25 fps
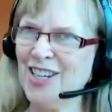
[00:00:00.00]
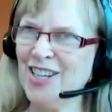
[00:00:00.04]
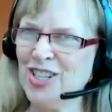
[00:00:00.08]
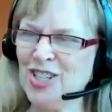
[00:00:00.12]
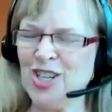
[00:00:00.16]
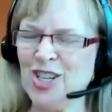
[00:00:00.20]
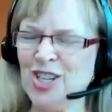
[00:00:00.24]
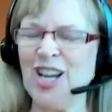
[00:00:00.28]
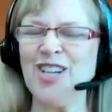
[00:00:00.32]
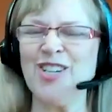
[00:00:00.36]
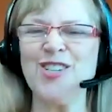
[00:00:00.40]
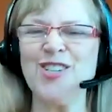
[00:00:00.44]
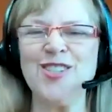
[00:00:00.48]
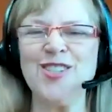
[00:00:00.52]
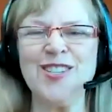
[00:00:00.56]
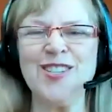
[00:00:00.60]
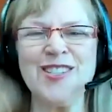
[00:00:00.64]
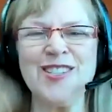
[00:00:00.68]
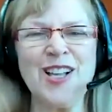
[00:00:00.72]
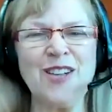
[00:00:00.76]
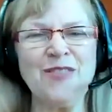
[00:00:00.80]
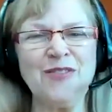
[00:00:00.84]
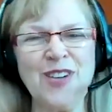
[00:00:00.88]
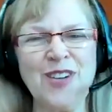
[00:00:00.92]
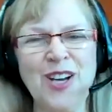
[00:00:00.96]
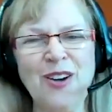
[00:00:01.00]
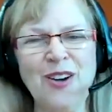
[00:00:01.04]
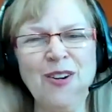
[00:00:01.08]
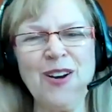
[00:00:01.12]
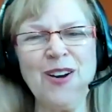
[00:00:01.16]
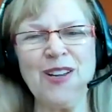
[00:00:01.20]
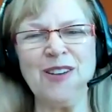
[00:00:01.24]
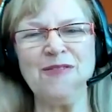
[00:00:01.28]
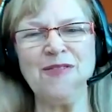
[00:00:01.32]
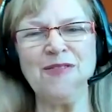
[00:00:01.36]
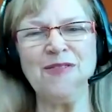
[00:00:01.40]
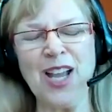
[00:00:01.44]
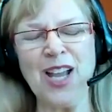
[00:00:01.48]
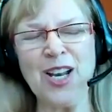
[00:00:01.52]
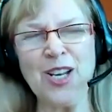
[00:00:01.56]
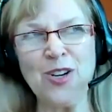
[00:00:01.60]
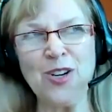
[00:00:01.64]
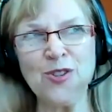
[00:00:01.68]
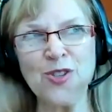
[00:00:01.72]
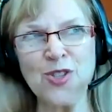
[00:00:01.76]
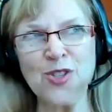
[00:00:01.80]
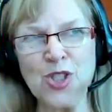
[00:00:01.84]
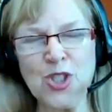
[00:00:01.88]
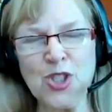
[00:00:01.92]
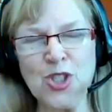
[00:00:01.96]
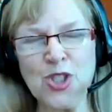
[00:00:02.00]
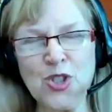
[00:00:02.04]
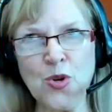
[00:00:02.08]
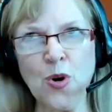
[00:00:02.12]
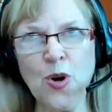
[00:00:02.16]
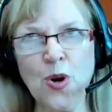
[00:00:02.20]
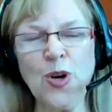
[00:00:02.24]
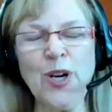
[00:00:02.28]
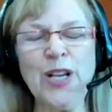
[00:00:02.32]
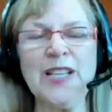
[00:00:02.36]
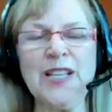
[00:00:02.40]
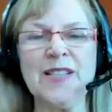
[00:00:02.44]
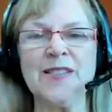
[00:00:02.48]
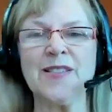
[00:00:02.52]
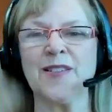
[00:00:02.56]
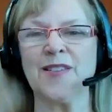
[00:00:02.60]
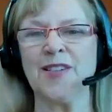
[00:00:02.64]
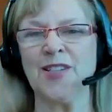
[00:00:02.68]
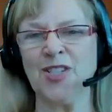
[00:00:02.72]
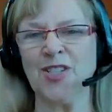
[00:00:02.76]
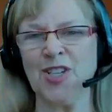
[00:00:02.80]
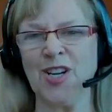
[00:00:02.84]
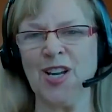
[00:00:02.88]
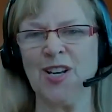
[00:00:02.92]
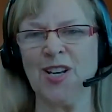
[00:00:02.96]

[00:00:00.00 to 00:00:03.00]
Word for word: change the self narrative, and your story is going to